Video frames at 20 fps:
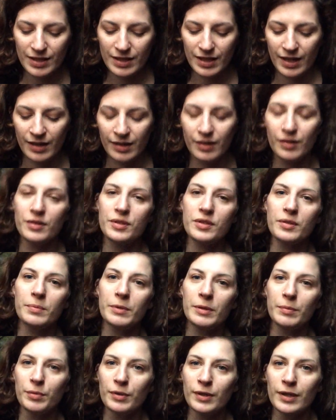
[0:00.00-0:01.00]
and also
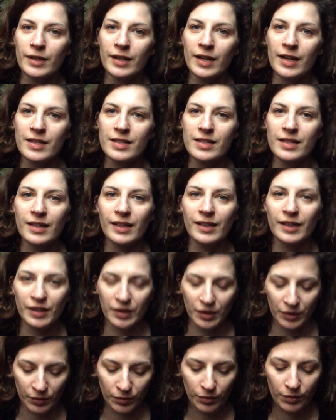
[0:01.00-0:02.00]
people are
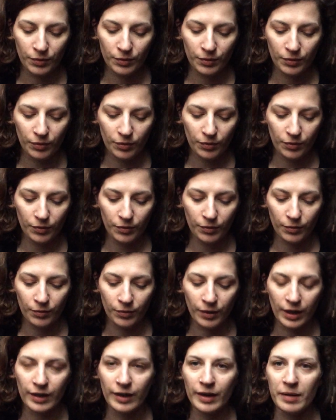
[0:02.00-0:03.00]
asking,
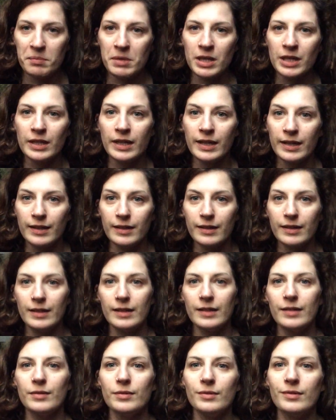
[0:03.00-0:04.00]
where am I?
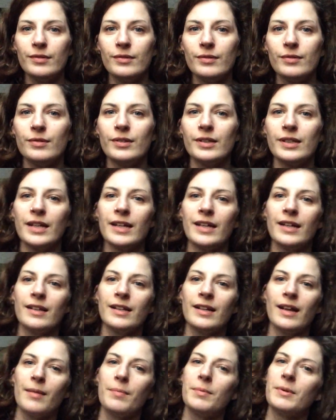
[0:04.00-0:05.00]
What the hell
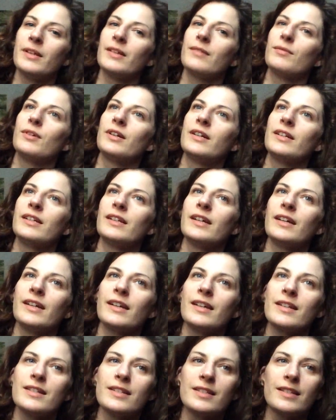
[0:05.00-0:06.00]
happened? Where did I
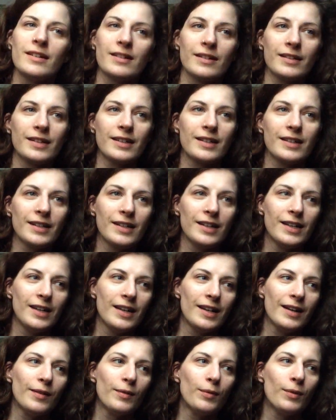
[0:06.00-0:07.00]
get stuck?
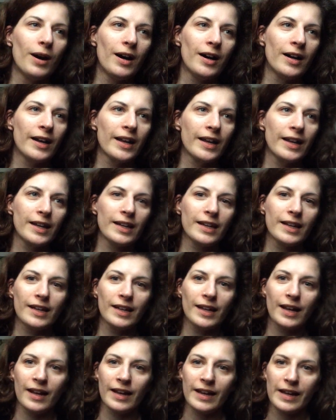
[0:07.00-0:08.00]

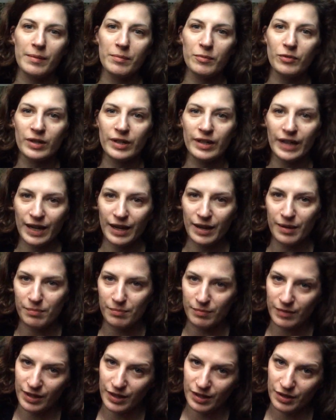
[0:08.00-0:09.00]
Why I am where I
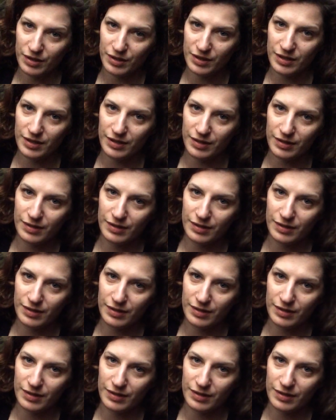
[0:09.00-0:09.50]
am? And,